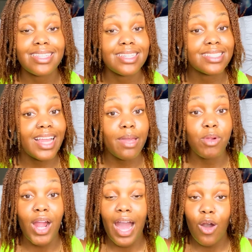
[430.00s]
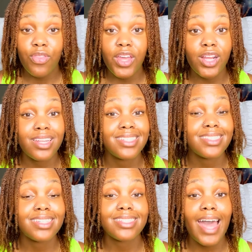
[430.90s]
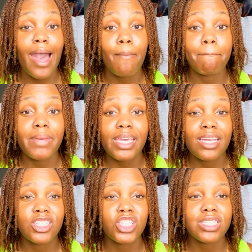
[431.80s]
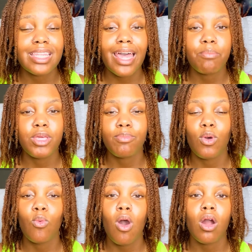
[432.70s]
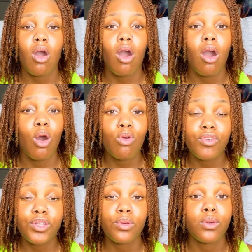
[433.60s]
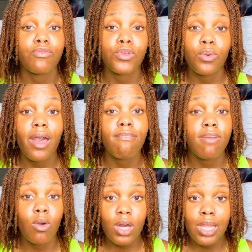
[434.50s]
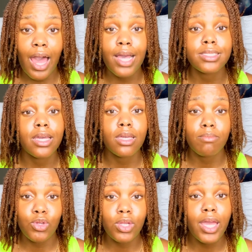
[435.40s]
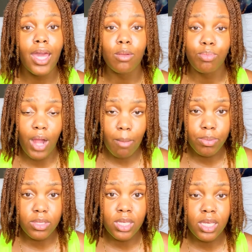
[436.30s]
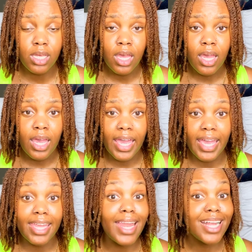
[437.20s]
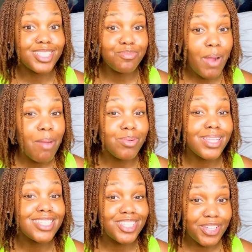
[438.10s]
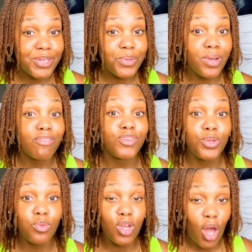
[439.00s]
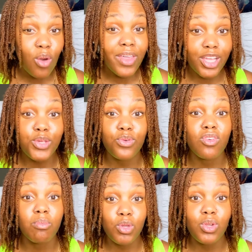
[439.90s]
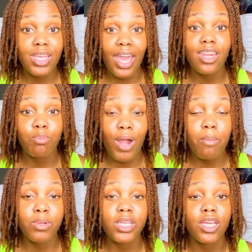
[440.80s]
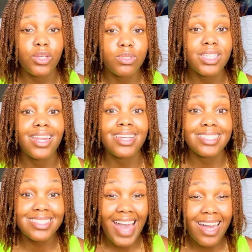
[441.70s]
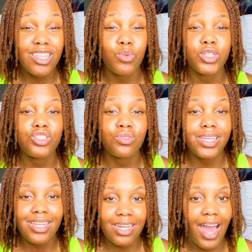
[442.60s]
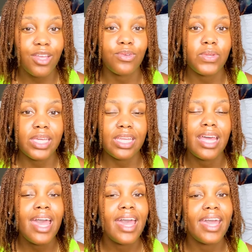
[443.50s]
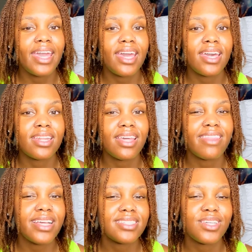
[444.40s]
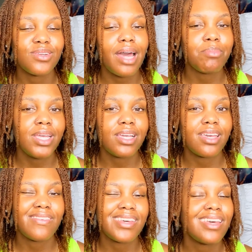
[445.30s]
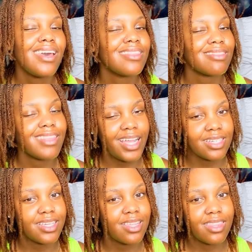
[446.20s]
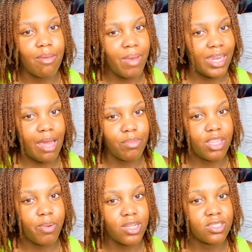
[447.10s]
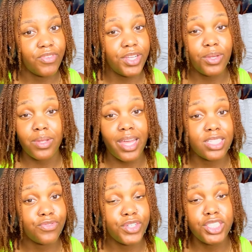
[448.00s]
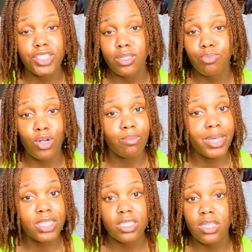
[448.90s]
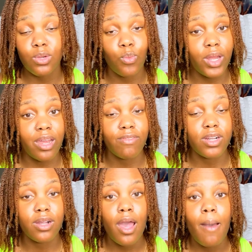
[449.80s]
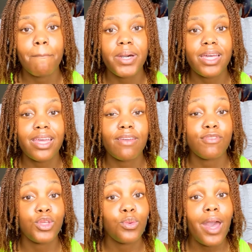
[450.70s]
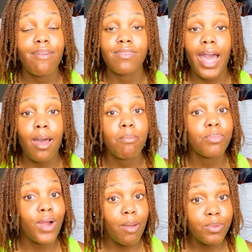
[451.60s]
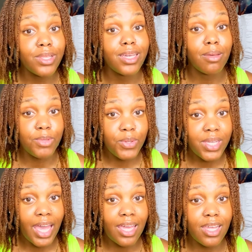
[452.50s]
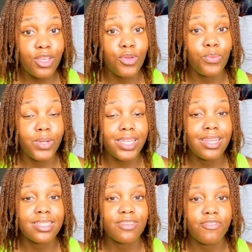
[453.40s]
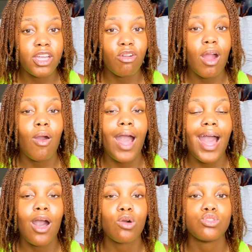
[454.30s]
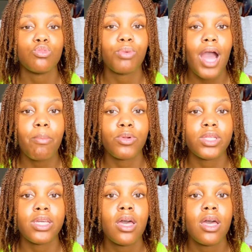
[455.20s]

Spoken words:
disclaimer out there. This does not mean just let people walk all over you. If you have vocalized and communicated properly, and not just properly to you, if you know that you've communicated properly and you said exactly what you need and how you need it, and that's still not being given, like I said, that may not be the person for you. And that's friendship, romantic, whatever. But if you have not properly communicated, you really need to figure out how to properly